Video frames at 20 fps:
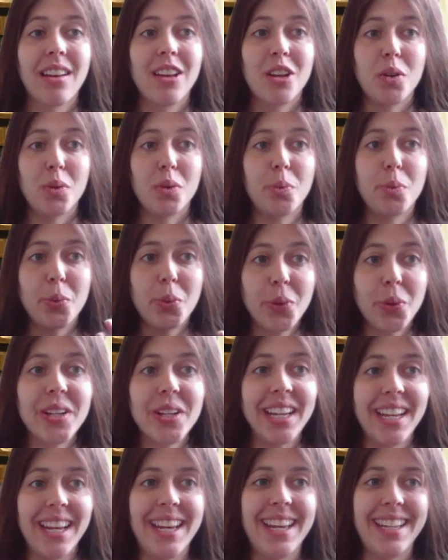what
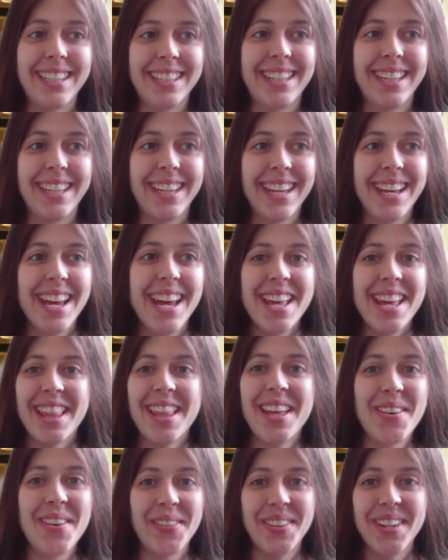it is
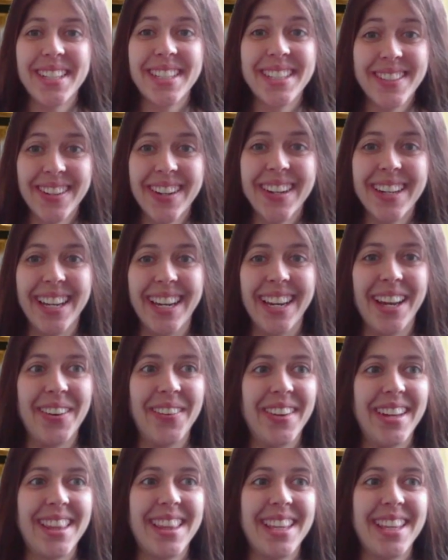that we're struggling with.